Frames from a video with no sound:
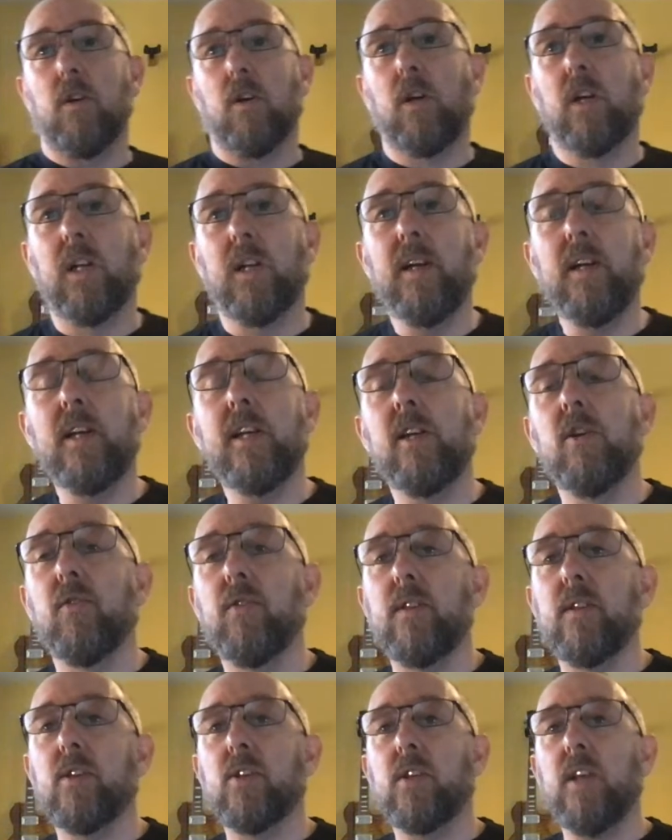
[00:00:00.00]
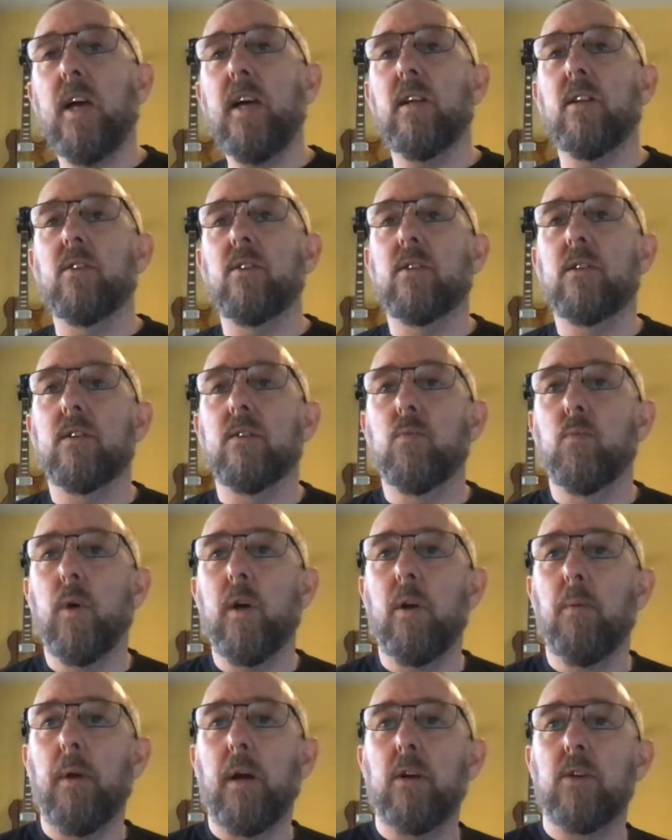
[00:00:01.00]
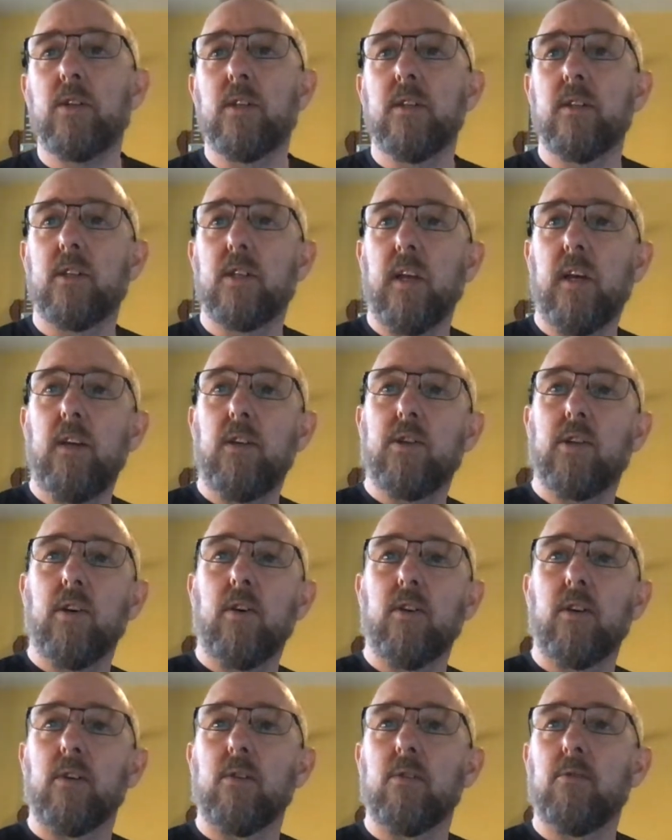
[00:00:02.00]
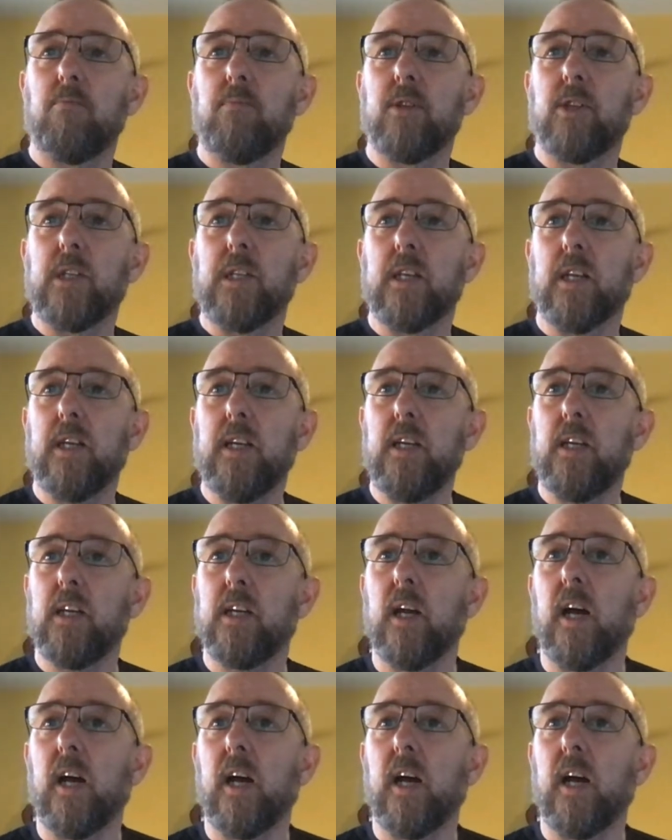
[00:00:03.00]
clearly you're in the States. Whereabouts in the States are you, Missing Link?